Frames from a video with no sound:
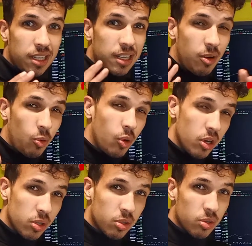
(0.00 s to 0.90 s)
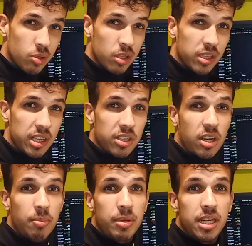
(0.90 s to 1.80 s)
the worse this
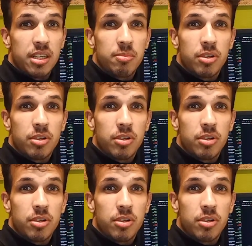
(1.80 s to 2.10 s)
company is,